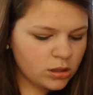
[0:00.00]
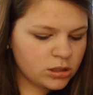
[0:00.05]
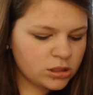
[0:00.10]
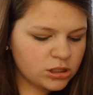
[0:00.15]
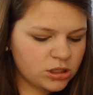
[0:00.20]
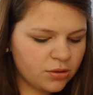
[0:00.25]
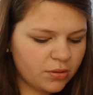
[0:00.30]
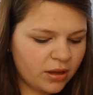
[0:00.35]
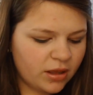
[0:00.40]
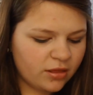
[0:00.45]

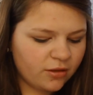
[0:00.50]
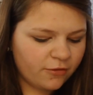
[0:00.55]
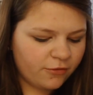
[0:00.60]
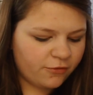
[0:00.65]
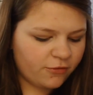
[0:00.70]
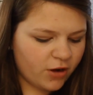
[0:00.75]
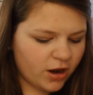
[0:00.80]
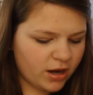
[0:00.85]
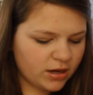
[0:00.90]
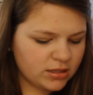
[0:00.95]
So in the
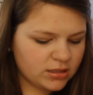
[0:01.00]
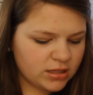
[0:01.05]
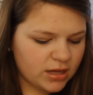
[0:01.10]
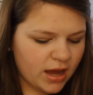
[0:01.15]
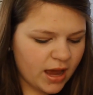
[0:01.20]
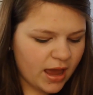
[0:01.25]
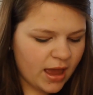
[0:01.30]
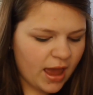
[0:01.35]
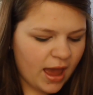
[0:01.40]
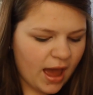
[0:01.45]
front
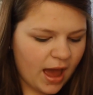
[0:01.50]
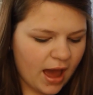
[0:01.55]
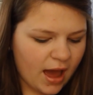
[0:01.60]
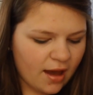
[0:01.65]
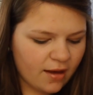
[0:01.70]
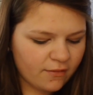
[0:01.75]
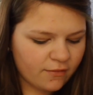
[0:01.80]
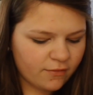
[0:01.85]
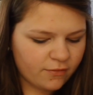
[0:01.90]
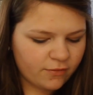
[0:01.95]
I
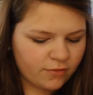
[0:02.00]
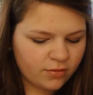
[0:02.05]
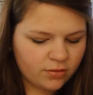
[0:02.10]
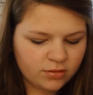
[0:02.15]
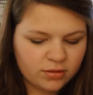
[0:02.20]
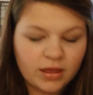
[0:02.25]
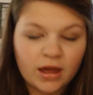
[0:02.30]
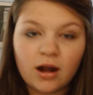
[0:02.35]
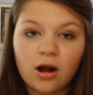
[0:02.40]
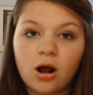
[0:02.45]
have,
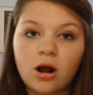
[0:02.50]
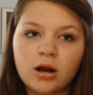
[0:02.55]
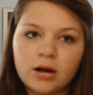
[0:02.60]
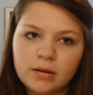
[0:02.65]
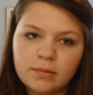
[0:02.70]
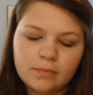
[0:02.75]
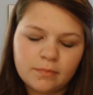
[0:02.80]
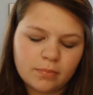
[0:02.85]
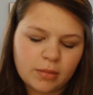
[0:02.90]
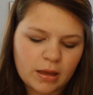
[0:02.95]
that aren't
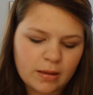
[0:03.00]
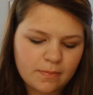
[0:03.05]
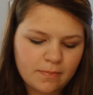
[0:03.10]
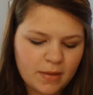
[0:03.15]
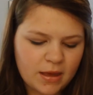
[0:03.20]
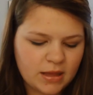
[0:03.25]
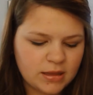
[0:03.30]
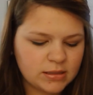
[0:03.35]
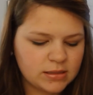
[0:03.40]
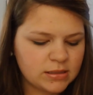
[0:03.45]
in like
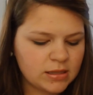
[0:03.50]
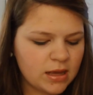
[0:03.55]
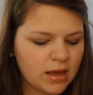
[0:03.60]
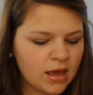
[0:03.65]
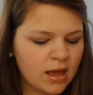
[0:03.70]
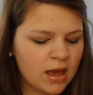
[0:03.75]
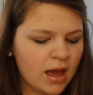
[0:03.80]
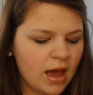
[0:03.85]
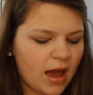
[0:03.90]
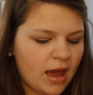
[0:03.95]
bins,
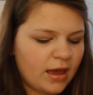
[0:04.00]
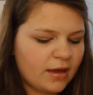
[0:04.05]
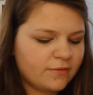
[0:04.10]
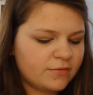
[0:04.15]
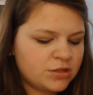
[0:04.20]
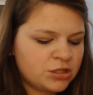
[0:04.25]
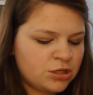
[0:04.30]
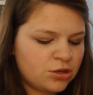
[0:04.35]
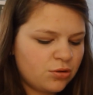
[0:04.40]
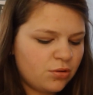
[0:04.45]
I have
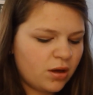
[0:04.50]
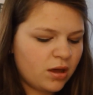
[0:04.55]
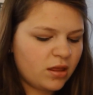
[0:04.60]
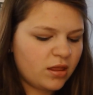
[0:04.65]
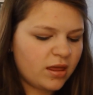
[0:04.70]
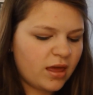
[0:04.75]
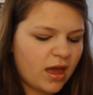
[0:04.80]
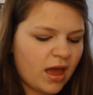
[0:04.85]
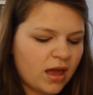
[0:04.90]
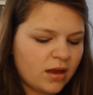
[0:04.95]
2 of
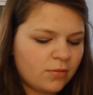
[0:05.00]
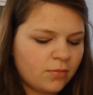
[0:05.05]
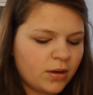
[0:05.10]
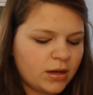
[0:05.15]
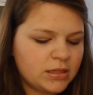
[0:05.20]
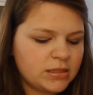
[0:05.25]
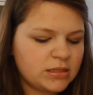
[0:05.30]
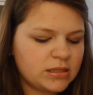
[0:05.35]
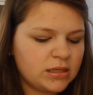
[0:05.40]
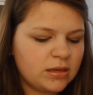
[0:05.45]
the
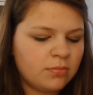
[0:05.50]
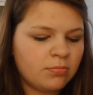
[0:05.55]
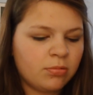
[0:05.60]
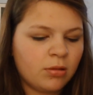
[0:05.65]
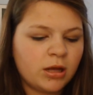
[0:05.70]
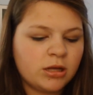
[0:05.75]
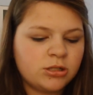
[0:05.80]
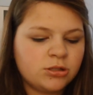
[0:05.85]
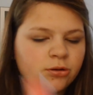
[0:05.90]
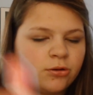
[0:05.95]
NYC
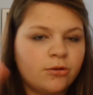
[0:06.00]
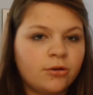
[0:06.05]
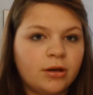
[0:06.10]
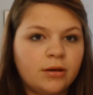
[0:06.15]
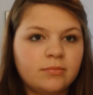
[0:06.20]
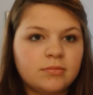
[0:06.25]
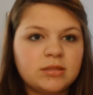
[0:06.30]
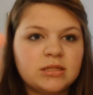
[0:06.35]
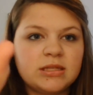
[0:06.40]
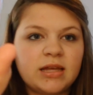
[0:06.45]
blush
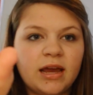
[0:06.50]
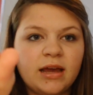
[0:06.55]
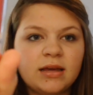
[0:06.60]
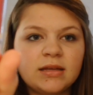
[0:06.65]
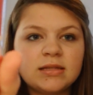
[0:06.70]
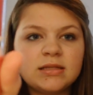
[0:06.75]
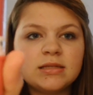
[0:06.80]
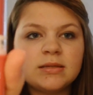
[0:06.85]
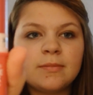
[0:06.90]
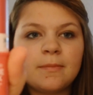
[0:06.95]
cream
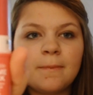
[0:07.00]
sticks,